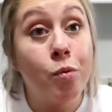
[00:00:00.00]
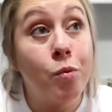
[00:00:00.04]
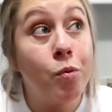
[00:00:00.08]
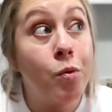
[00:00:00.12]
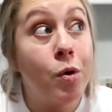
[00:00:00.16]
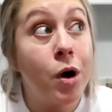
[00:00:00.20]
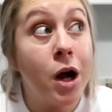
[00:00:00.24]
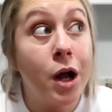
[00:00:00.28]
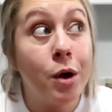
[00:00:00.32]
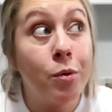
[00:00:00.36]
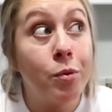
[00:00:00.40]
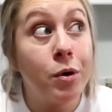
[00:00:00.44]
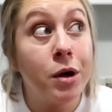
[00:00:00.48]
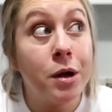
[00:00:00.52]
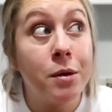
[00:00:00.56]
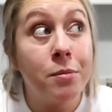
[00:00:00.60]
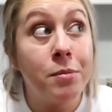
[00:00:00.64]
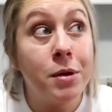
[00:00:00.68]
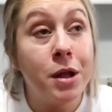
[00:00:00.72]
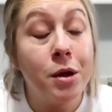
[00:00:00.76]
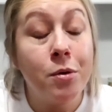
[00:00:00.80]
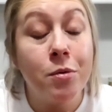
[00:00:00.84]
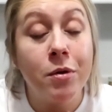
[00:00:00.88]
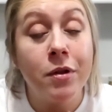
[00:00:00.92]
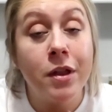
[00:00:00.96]
what would it
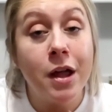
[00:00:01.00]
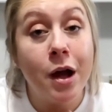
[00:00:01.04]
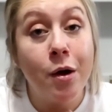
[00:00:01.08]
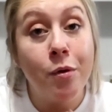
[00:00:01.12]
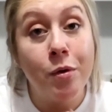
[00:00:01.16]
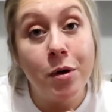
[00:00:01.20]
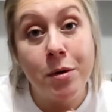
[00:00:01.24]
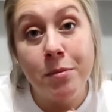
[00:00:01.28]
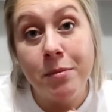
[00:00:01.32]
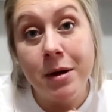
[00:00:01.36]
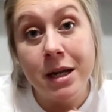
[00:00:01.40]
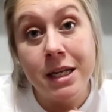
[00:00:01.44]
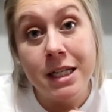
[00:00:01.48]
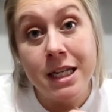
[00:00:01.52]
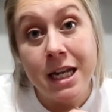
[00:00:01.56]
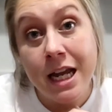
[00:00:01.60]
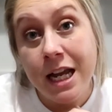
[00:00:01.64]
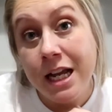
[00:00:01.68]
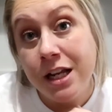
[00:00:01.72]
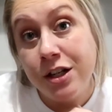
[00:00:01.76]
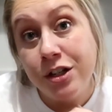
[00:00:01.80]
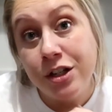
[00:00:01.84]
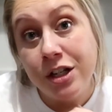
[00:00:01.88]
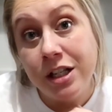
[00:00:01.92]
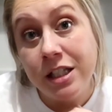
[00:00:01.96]
be without one of my
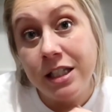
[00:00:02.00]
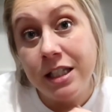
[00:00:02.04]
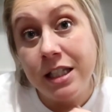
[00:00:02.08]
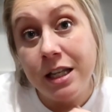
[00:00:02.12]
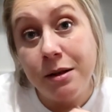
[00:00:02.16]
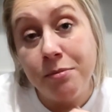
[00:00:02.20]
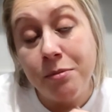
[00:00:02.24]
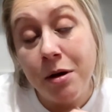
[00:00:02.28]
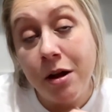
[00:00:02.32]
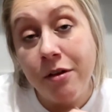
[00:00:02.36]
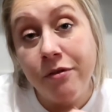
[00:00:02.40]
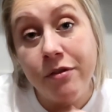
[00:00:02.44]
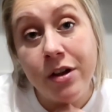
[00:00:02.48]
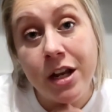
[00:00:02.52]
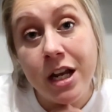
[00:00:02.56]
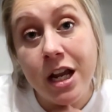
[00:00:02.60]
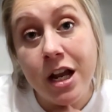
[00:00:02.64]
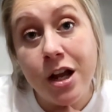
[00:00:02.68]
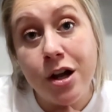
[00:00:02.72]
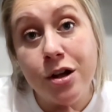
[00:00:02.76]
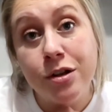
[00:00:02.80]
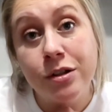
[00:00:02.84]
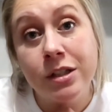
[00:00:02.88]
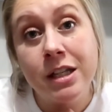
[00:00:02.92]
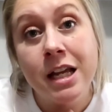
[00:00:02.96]
tangents in my
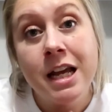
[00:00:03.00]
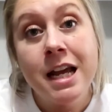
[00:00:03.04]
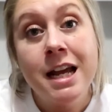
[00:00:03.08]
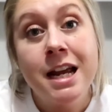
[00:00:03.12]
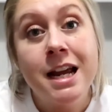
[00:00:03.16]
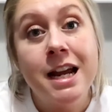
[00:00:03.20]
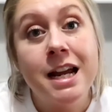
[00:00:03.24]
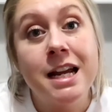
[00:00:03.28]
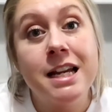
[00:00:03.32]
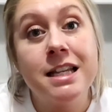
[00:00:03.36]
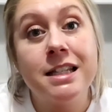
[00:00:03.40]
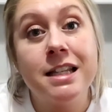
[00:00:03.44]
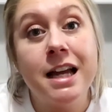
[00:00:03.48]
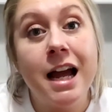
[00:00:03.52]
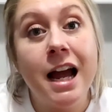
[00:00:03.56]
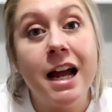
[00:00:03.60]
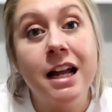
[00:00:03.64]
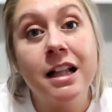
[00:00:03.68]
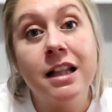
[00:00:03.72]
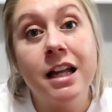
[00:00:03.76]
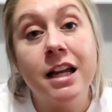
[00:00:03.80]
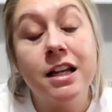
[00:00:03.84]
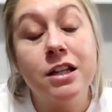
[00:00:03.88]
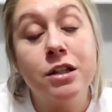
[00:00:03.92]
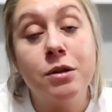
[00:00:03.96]
videos, is
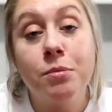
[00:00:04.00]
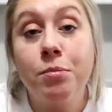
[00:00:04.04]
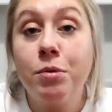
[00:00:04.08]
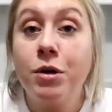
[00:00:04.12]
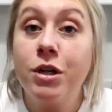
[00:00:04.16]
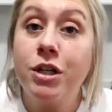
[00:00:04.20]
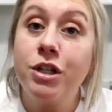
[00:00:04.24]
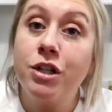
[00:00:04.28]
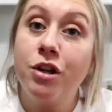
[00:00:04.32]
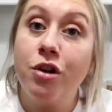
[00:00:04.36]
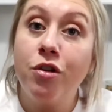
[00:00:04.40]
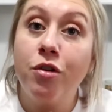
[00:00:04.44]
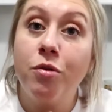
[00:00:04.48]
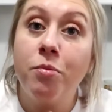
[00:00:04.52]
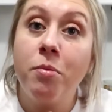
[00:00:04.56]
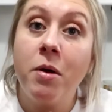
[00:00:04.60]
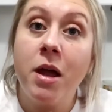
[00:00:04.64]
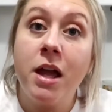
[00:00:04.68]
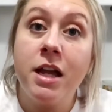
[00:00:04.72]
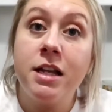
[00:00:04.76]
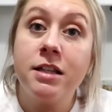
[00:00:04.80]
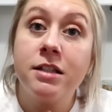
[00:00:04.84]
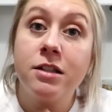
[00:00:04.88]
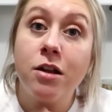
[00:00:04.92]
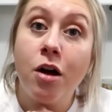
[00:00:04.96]
I like to put
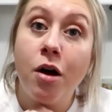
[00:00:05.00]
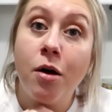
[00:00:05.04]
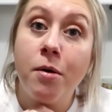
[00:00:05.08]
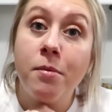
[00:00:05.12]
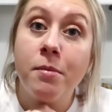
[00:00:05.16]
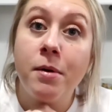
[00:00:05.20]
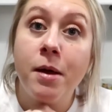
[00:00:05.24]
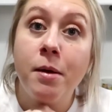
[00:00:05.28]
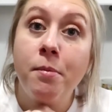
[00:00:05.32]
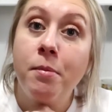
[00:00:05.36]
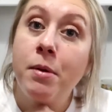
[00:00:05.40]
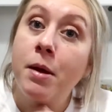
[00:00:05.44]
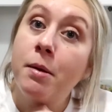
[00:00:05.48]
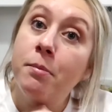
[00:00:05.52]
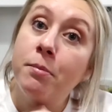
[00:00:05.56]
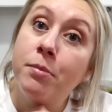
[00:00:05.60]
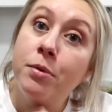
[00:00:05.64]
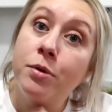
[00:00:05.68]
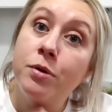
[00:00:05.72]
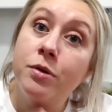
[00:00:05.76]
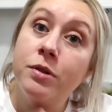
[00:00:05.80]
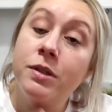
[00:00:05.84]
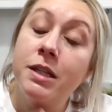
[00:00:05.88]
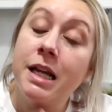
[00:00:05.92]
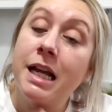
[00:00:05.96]
toothpaste on my
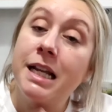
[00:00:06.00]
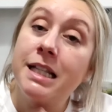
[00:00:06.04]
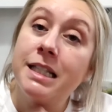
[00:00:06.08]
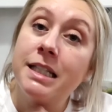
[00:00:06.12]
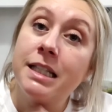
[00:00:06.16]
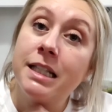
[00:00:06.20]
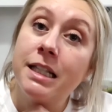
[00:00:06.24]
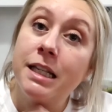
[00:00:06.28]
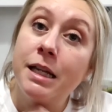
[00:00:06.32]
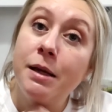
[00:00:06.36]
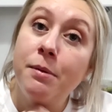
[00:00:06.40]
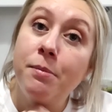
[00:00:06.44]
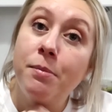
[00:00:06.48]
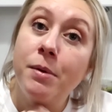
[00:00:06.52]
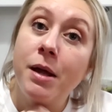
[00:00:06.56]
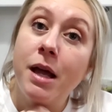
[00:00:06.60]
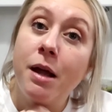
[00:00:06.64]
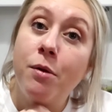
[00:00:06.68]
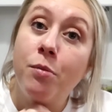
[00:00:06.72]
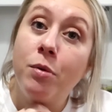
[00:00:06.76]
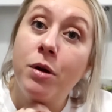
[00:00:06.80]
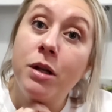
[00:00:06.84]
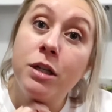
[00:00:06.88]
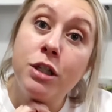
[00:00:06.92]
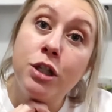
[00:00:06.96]
pimples and sleep
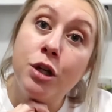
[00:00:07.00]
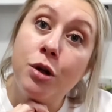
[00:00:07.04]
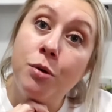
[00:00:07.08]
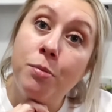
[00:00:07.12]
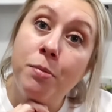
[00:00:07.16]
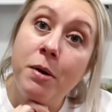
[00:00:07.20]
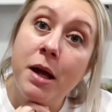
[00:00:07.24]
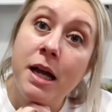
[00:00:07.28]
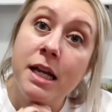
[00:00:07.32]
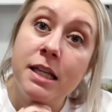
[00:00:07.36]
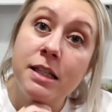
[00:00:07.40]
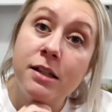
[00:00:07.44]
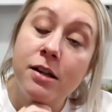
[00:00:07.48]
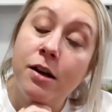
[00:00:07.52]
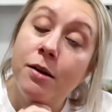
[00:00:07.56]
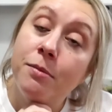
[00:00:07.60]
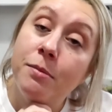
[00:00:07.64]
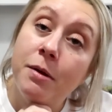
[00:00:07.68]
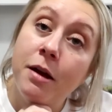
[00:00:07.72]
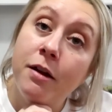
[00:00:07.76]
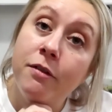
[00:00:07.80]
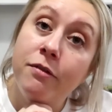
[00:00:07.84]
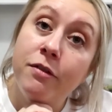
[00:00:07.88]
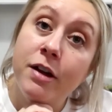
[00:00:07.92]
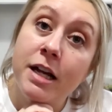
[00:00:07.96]
with toothpaste on
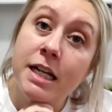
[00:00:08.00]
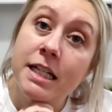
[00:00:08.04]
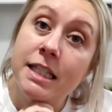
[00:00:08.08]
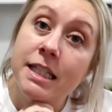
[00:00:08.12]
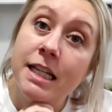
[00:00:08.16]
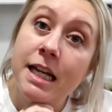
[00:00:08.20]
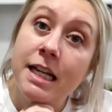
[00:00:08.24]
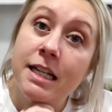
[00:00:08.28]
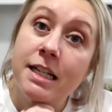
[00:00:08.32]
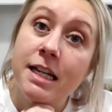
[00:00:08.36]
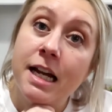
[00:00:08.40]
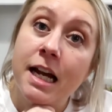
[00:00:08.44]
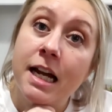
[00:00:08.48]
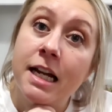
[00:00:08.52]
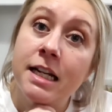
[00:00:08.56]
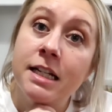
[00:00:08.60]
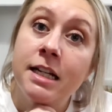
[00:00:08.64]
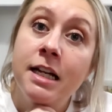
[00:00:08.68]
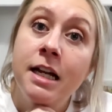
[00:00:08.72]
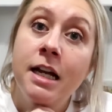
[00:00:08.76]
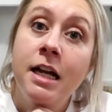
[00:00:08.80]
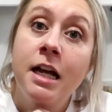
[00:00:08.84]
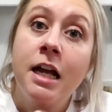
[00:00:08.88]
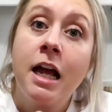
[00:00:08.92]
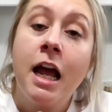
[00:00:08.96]
my face at night.
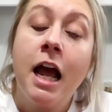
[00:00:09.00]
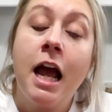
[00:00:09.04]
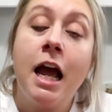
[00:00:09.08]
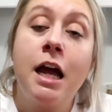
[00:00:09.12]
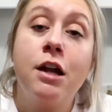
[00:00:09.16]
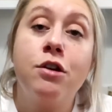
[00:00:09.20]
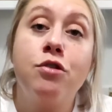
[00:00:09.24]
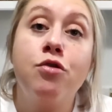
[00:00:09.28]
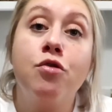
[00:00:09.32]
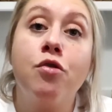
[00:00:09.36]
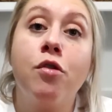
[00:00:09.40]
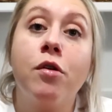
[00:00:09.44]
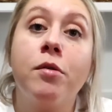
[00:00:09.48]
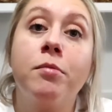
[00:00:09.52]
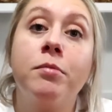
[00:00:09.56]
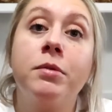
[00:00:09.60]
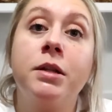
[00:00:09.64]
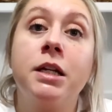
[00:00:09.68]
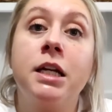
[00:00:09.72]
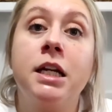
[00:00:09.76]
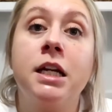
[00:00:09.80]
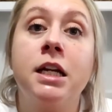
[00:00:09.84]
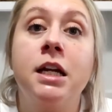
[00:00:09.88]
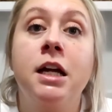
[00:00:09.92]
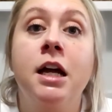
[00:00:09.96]
And
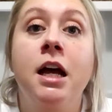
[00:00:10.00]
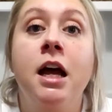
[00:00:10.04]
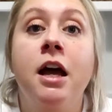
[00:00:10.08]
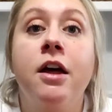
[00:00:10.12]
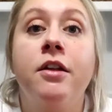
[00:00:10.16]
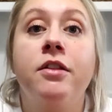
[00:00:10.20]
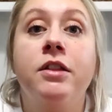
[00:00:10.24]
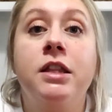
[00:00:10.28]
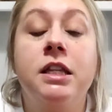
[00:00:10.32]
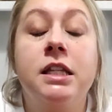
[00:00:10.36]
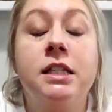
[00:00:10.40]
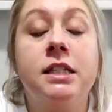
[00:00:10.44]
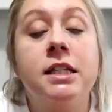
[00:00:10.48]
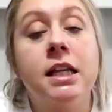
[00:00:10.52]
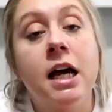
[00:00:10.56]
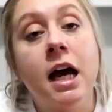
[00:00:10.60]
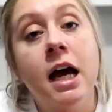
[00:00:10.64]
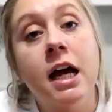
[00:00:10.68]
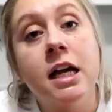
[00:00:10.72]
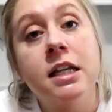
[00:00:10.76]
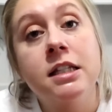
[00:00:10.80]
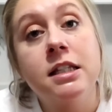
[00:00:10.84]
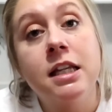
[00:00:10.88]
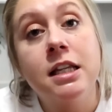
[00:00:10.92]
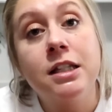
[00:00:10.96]
normally the
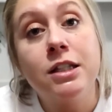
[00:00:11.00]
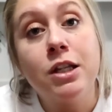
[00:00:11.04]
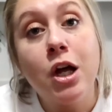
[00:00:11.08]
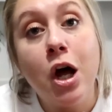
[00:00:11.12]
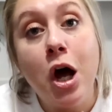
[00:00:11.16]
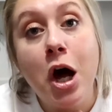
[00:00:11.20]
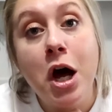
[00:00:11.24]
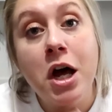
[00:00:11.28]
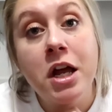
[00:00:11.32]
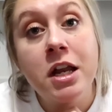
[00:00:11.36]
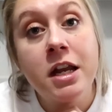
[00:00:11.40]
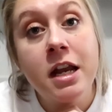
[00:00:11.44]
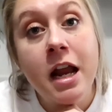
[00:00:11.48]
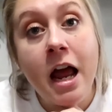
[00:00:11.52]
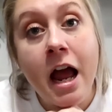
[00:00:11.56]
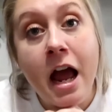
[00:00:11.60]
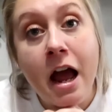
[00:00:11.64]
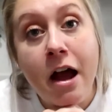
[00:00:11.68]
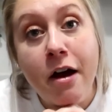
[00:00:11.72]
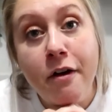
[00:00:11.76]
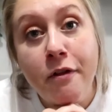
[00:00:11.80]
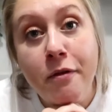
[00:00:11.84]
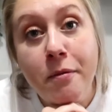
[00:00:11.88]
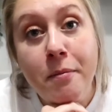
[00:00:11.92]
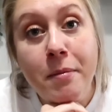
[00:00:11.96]
size is cut in
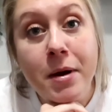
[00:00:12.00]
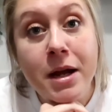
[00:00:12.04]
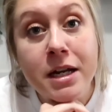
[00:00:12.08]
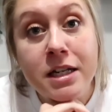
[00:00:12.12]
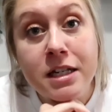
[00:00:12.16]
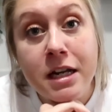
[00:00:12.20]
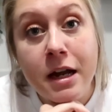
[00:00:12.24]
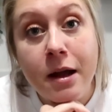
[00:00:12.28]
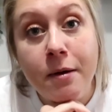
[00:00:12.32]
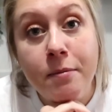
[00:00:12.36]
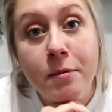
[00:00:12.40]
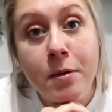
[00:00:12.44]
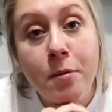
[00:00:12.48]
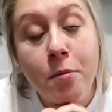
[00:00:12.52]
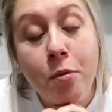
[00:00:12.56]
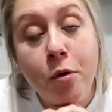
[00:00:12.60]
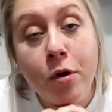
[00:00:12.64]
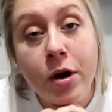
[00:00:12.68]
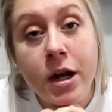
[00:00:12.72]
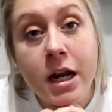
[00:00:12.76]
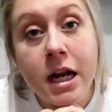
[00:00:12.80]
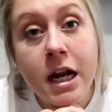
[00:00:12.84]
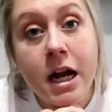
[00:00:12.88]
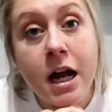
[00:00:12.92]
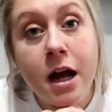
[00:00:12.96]
half by the time the
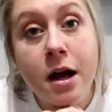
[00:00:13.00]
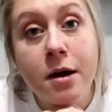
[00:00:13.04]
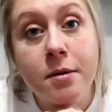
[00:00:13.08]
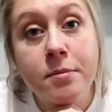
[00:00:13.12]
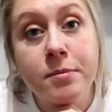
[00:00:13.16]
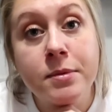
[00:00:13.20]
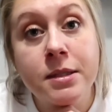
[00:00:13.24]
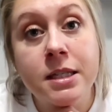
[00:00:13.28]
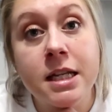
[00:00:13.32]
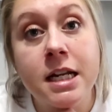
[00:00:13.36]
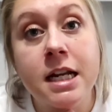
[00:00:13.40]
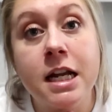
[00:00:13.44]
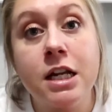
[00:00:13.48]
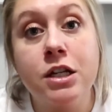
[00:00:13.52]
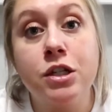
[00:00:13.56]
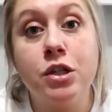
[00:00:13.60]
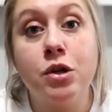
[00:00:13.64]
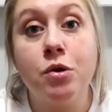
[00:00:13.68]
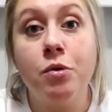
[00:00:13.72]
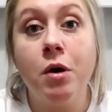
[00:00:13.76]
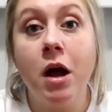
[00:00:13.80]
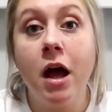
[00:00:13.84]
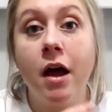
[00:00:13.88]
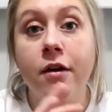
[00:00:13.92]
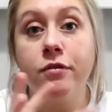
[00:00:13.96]
morning comes and I
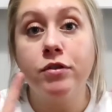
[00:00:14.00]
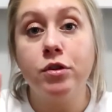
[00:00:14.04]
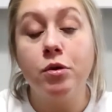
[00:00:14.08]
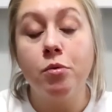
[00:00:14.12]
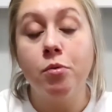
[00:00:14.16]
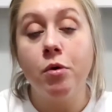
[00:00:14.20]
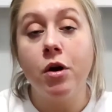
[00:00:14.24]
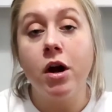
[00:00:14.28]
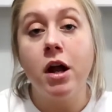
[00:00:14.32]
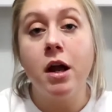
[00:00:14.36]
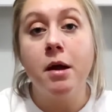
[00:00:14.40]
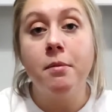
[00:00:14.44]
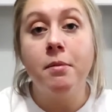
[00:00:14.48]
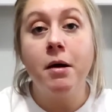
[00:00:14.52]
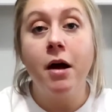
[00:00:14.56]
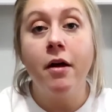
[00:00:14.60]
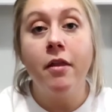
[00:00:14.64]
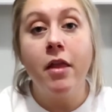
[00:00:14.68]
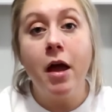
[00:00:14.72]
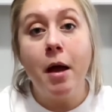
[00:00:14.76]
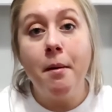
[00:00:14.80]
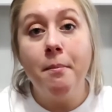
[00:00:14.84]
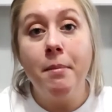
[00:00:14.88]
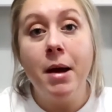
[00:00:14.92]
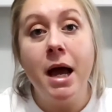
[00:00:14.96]
don't have to worry about
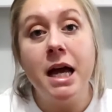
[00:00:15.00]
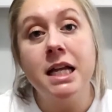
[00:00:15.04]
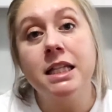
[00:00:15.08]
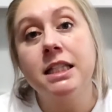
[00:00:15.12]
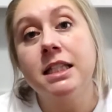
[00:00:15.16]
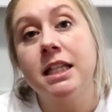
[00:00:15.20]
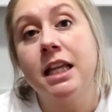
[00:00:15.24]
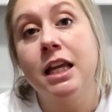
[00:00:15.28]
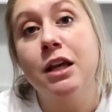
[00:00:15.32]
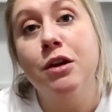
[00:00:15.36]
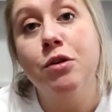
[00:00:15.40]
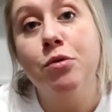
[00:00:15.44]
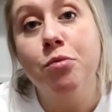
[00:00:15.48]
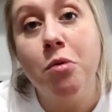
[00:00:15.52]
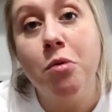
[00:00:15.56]
that pesky